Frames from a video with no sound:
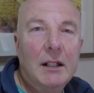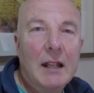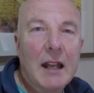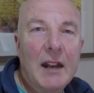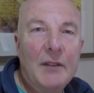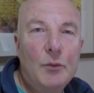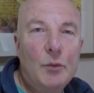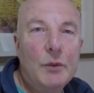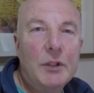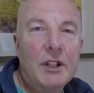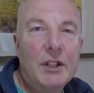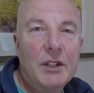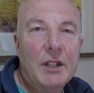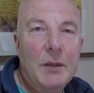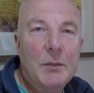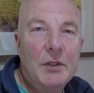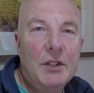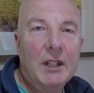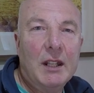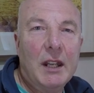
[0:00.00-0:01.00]
everybody
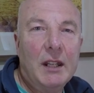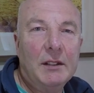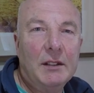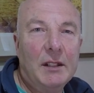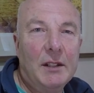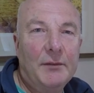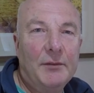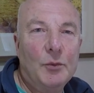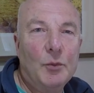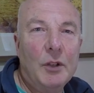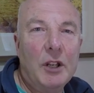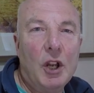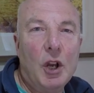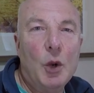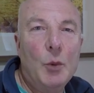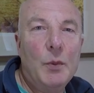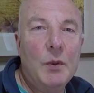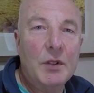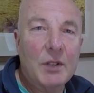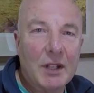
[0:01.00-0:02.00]
seems to get there for when it
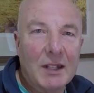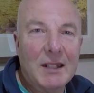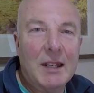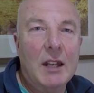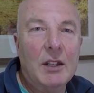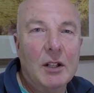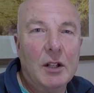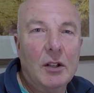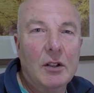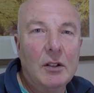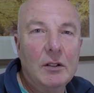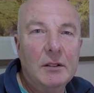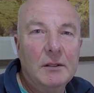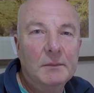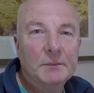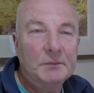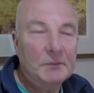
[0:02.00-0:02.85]
opens at 10 o'clock